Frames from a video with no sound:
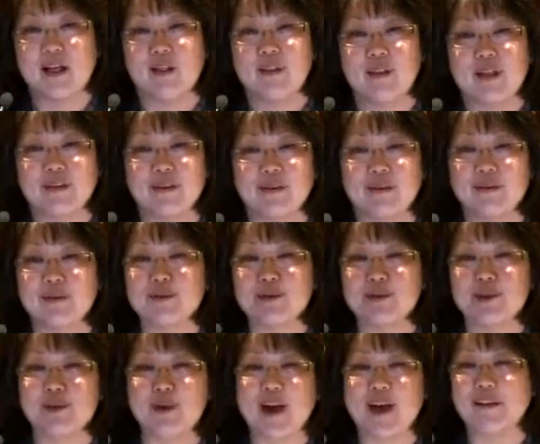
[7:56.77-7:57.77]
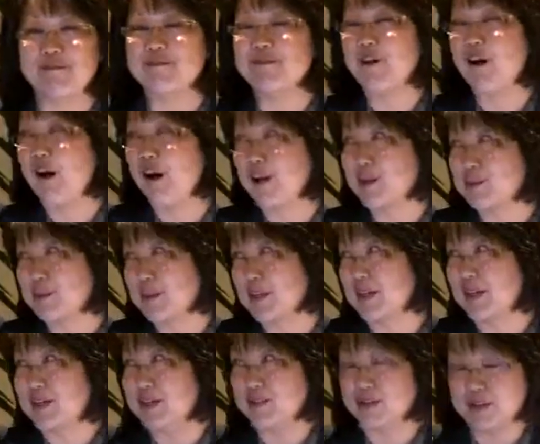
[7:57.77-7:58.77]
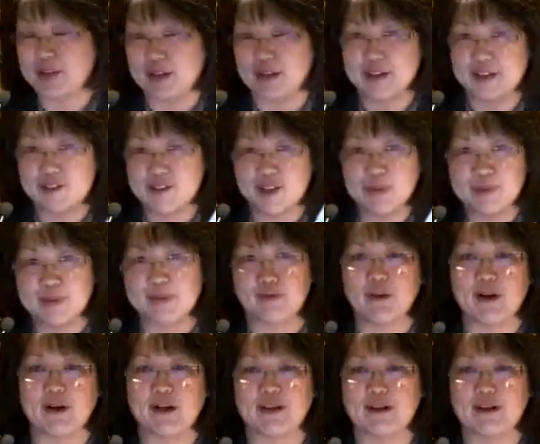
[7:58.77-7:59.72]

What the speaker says: than those who have not, because we're kind of jumping right